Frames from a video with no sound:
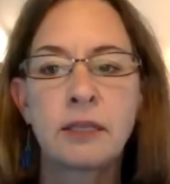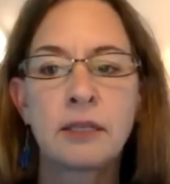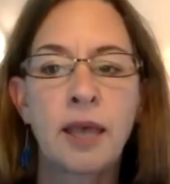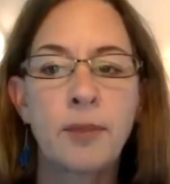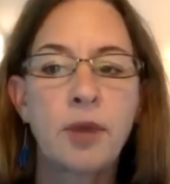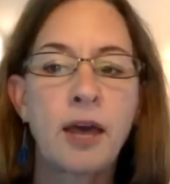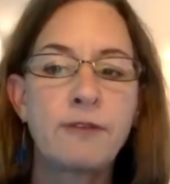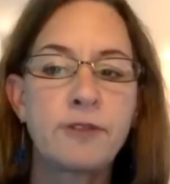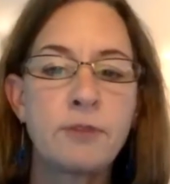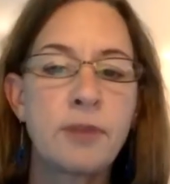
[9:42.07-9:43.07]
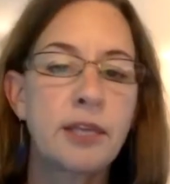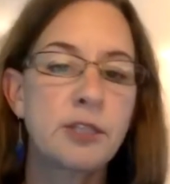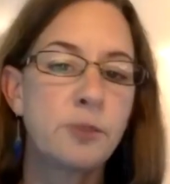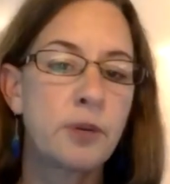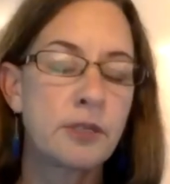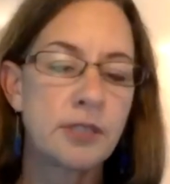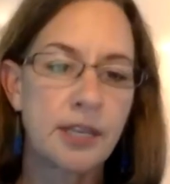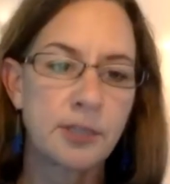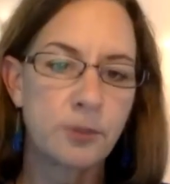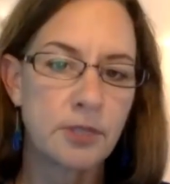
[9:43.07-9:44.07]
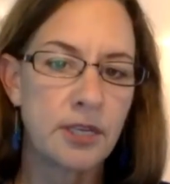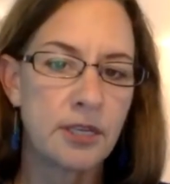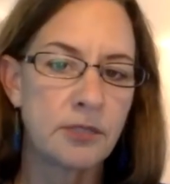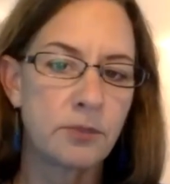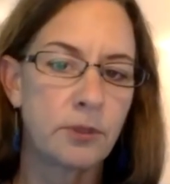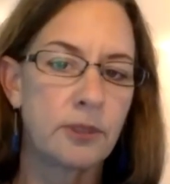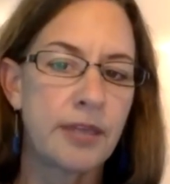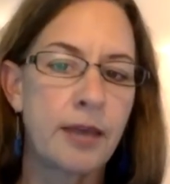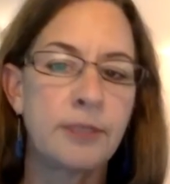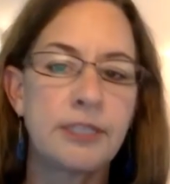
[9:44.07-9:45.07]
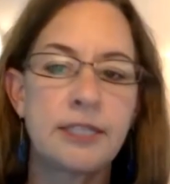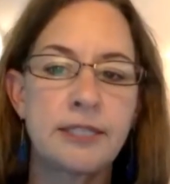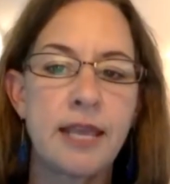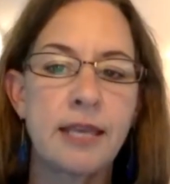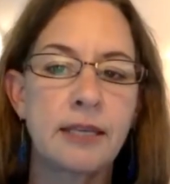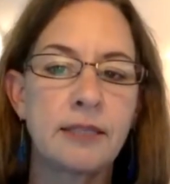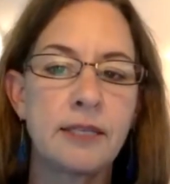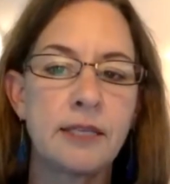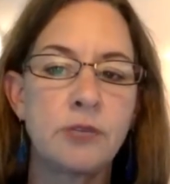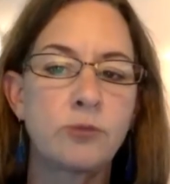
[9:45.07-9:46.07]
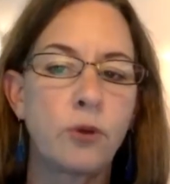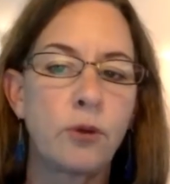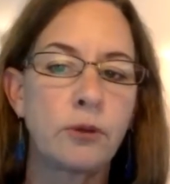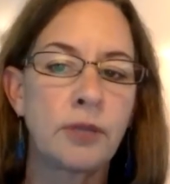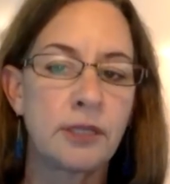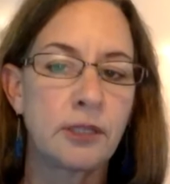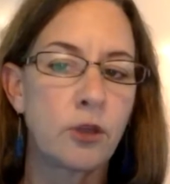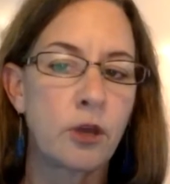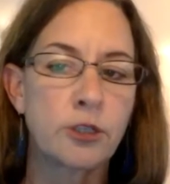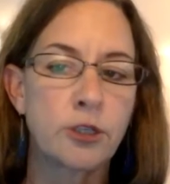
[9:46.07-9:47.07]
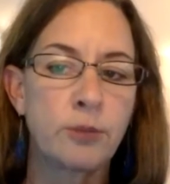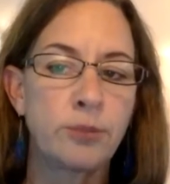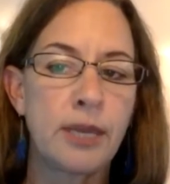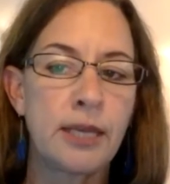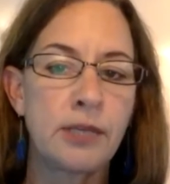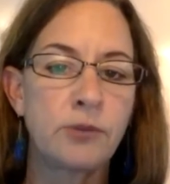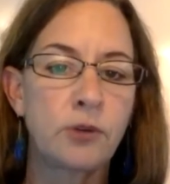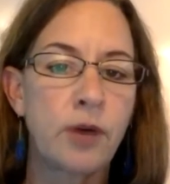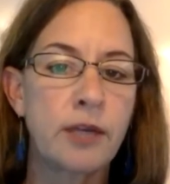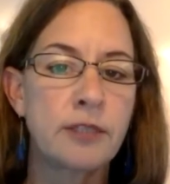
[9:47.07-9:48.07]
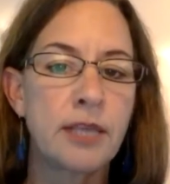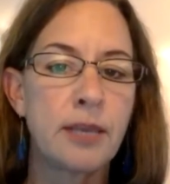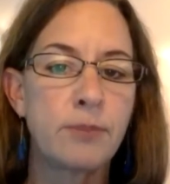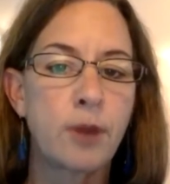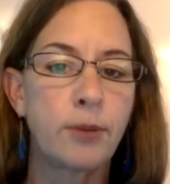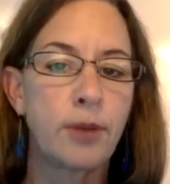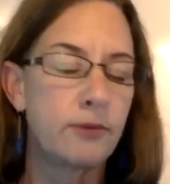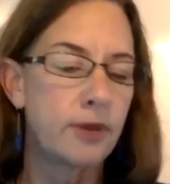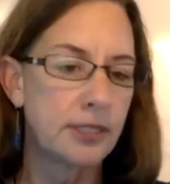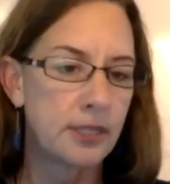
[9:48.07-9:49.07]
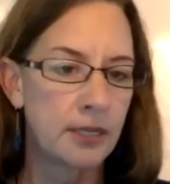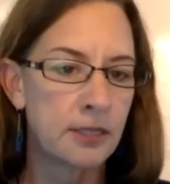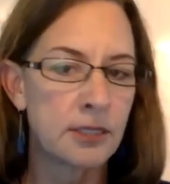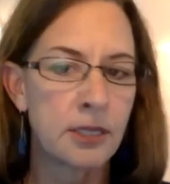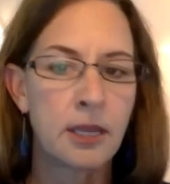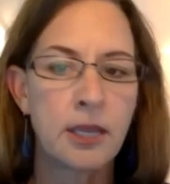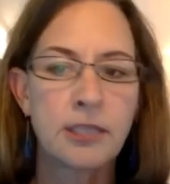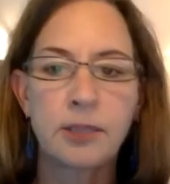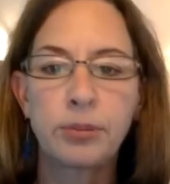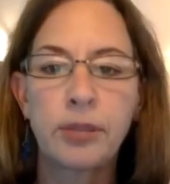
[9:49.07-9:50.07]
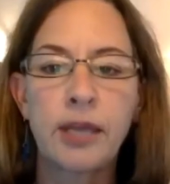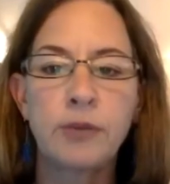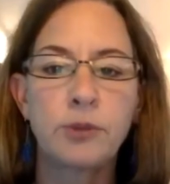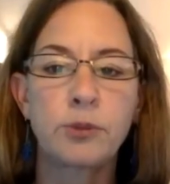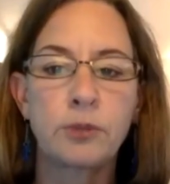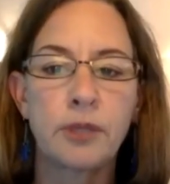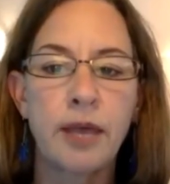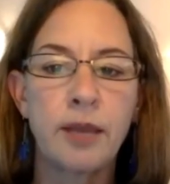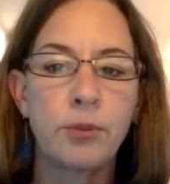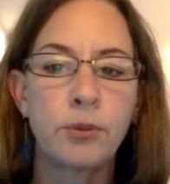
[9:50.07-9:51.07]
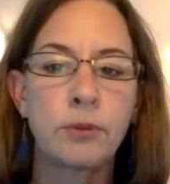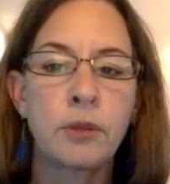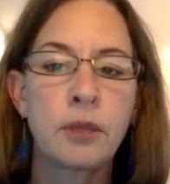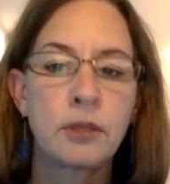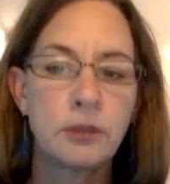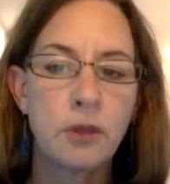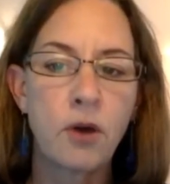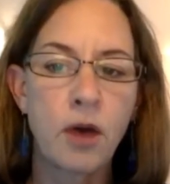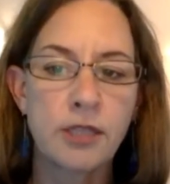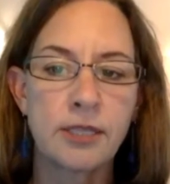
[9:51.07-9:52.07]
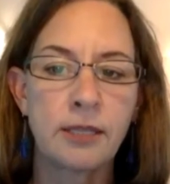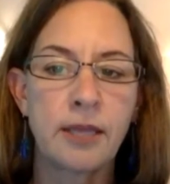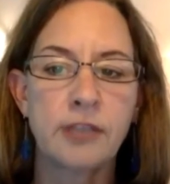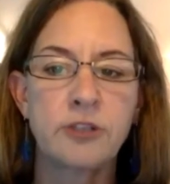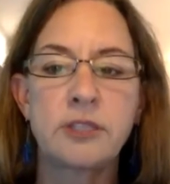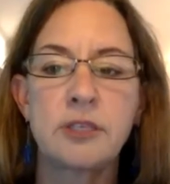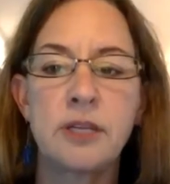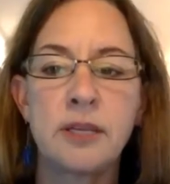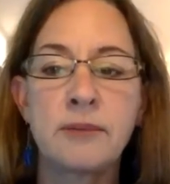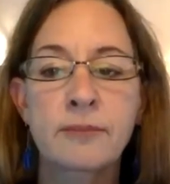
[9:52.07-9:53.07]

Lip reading: I'm confident my experience and expertise will allow me to take a leading role in the long-term planning required to keep Marblehead residents supplied with reliable, low-cost electricity.